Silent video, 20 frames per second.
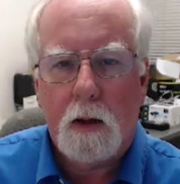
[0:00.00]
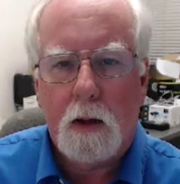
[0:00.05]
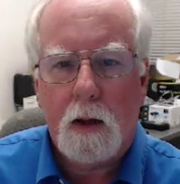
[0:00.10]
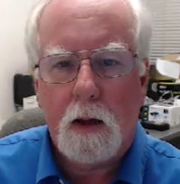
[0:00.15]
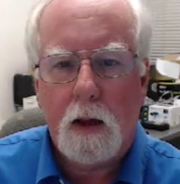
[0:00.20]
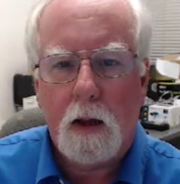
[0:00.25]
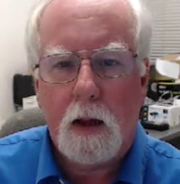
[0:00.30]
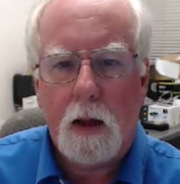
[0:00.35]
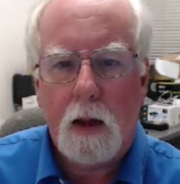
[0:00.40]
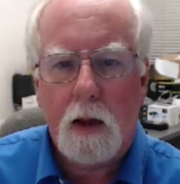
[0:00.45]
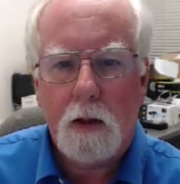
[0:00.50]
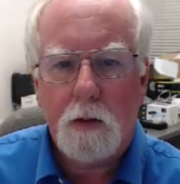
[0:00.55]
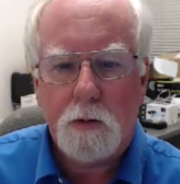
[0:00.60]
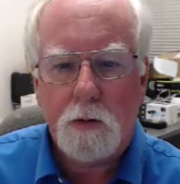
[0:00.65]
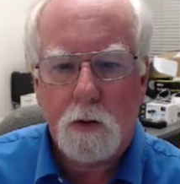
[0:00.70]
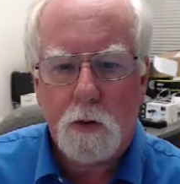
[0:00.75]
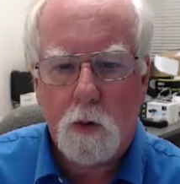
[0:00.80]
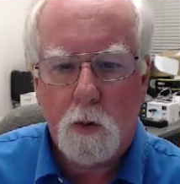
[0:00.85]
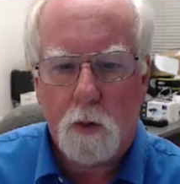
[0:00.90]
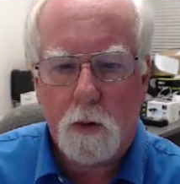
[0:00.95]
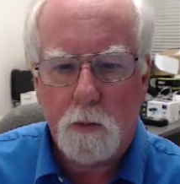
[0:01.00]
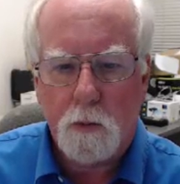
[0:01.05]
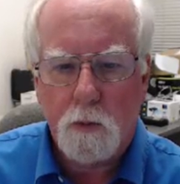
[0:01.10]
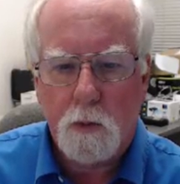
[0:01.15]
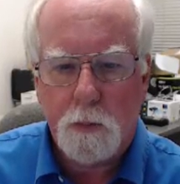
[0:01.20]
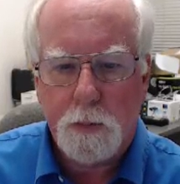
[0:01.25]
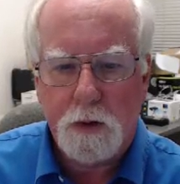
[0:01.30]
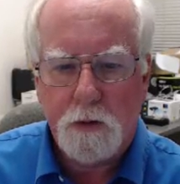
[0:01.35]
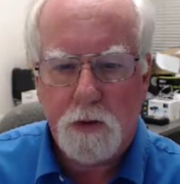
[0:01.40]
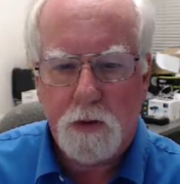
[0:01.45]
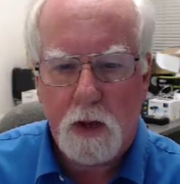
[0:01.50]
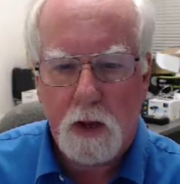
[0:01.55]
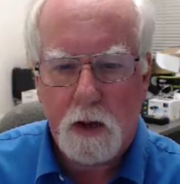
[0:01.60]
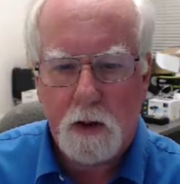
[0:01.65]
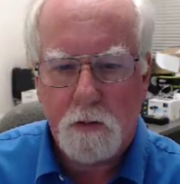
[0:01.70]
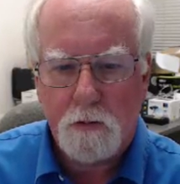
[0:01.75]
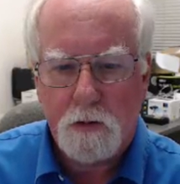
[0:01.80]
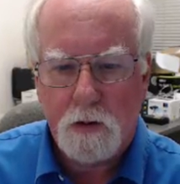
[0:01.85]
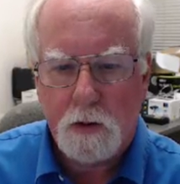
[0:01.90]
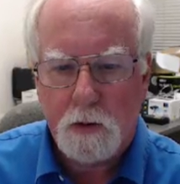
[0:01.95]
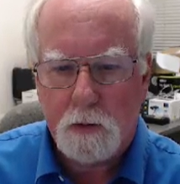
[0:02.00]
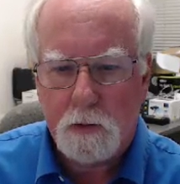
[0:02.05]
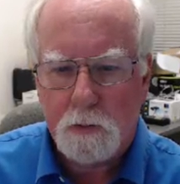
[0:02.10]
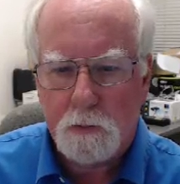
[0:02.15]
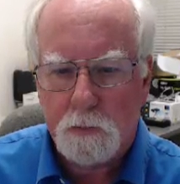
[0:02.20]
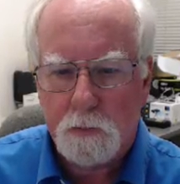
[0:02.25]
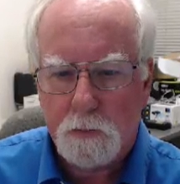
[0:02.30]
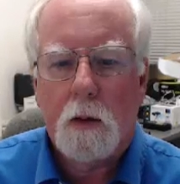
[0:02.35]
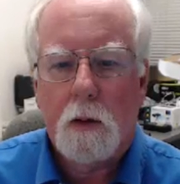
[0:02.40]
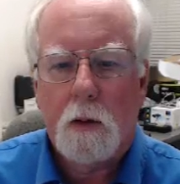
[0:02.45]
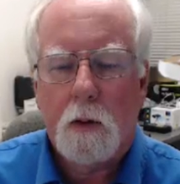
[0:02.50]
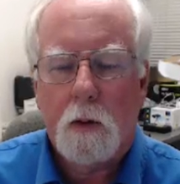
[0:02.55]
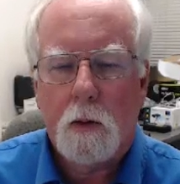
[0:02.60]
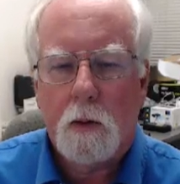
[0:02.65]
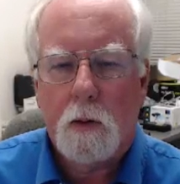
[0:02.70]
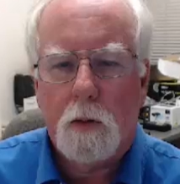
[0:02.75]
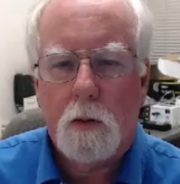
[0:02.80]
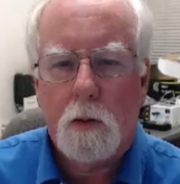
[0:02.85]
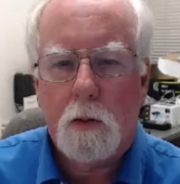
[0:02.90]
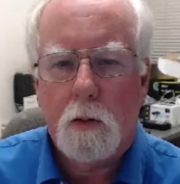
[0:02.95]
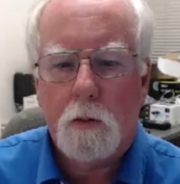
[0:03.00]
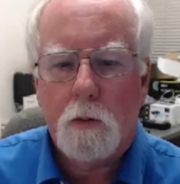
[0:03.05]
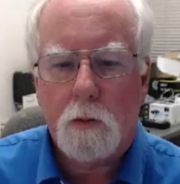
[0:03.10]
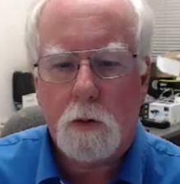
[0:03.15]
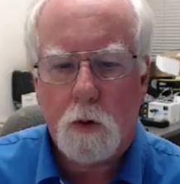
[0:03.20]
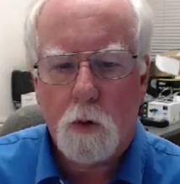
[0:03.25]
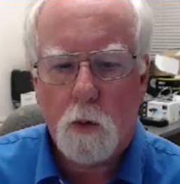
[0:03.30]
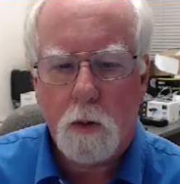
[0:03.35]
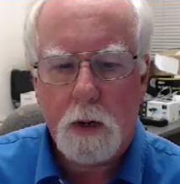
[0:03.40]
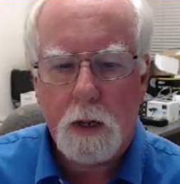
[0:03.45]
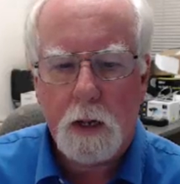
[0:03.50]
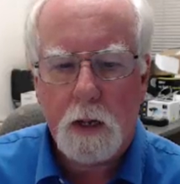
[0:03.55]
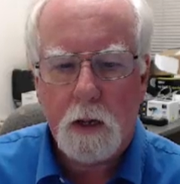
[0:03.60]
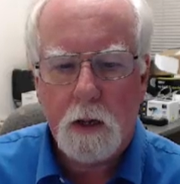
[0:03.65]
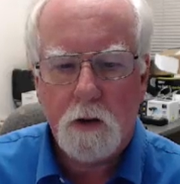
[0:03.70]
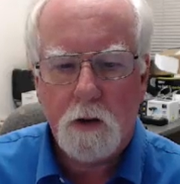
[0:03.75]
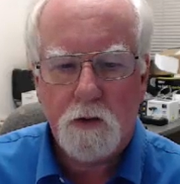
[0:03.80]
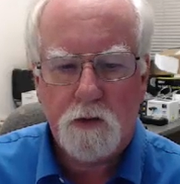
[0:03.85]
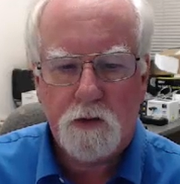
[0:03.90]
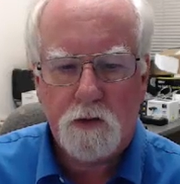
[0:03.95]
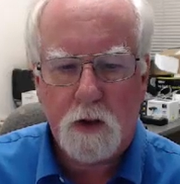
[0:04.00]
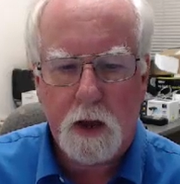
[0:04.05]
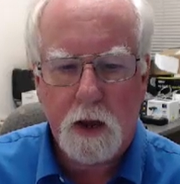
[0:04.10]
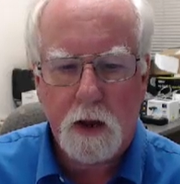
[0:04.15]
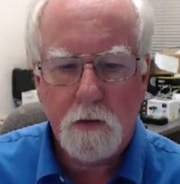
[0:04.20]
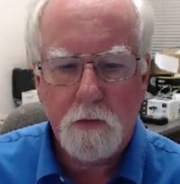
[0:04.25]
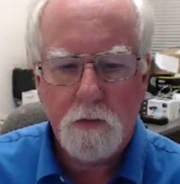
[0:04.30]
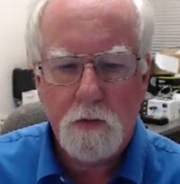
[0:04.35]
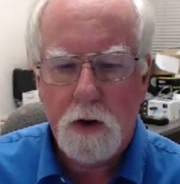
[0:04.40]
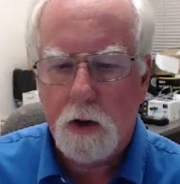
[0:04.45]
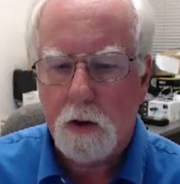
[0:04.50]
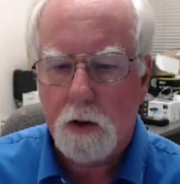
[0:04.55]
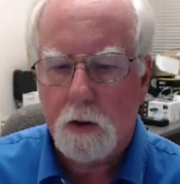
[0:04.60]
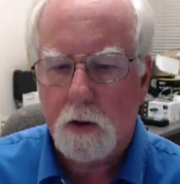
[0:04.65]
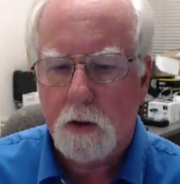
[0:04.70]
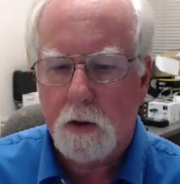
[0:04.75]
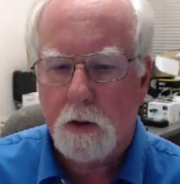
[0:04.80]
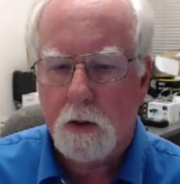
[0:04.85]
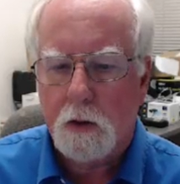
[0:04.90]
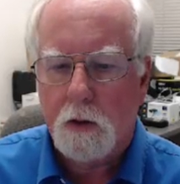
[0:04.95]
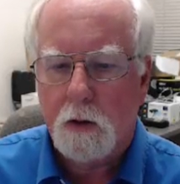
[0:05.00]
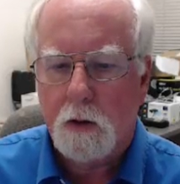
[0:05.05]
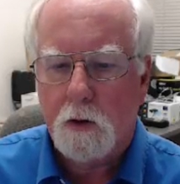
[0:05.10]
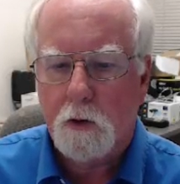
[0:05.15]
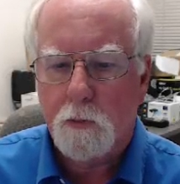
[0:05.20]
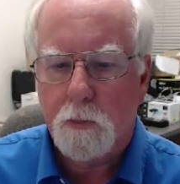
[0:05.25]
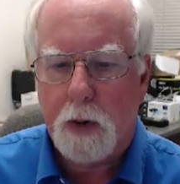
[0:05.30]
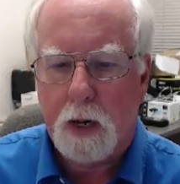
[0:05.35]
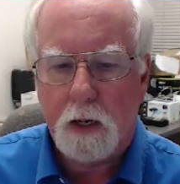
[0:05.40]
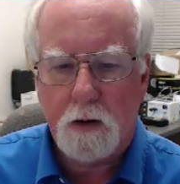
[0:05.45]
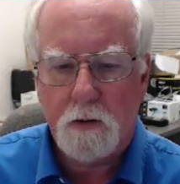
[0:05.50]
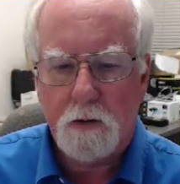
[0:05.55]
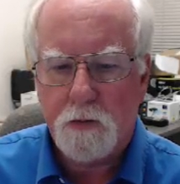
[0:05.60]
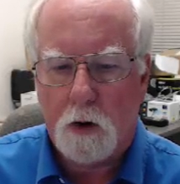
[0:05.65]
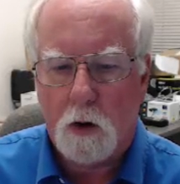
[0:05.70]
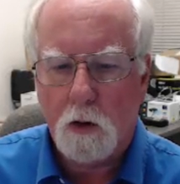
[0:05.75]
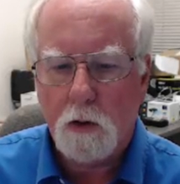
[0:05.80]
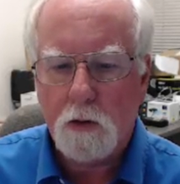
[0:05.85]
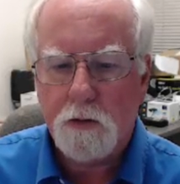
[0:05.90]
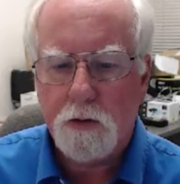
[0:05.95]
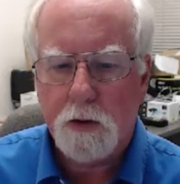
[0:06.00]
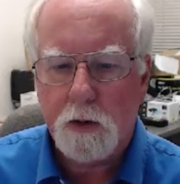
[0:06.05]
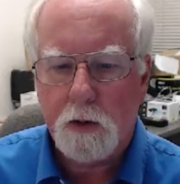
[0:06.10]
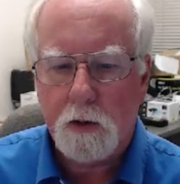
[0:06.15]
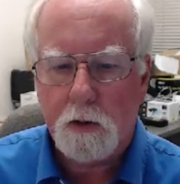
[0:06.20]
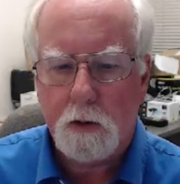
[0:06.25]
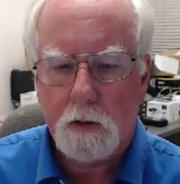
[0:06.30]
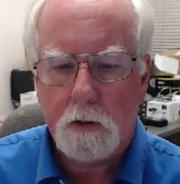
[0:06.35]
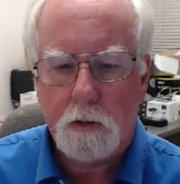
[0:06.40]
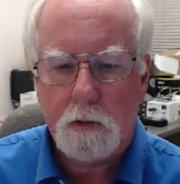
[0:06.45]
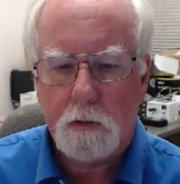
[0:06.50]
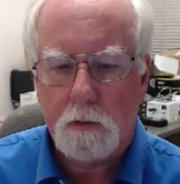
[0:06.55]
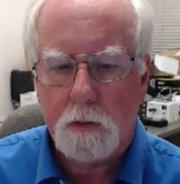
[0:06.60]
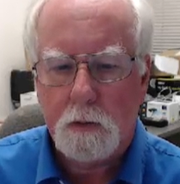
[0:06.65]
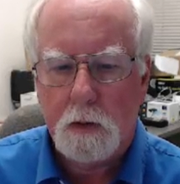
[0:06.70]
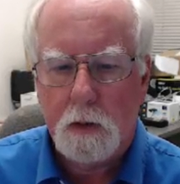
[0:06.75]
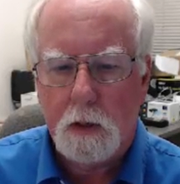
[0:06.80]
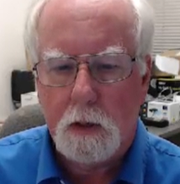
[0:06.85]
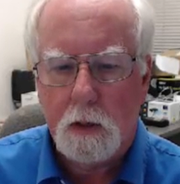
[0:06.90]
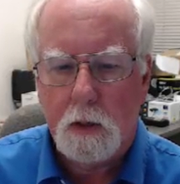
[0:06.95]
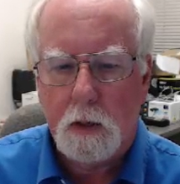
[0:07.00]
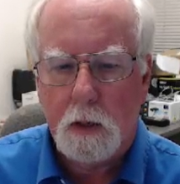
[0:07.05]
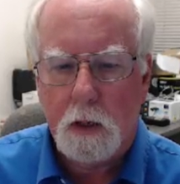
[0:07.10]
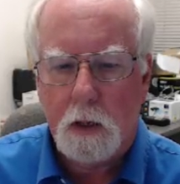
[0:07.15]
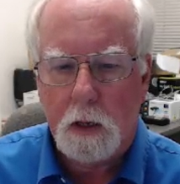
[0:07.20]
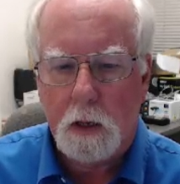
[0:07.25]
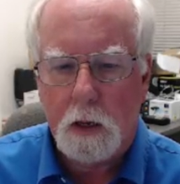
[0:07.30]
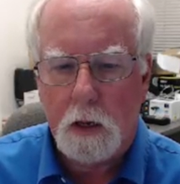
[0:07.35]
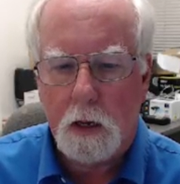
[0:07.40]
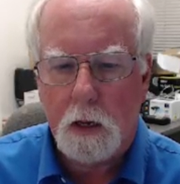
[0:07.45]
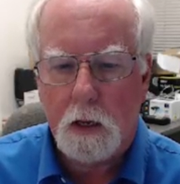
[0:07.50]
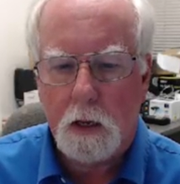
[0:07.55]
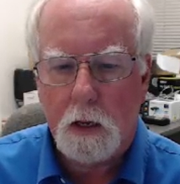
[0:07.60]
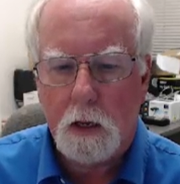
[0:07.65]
and the recording will be saved. The recording is saved by default in